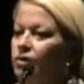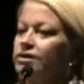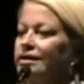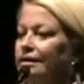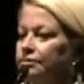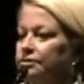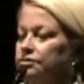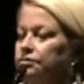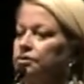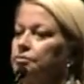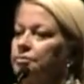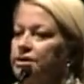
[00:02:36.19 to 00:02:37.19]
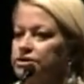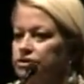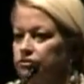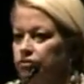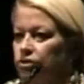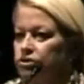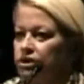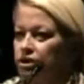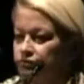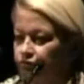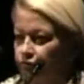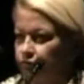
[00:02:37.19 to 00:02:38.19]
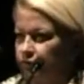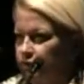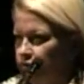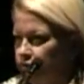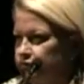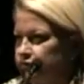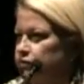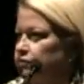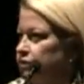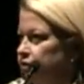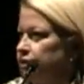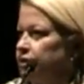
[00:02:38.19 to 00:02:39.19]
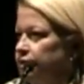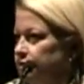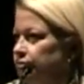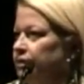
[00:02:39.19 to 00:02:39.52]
What happens when the patient walks out from the office with the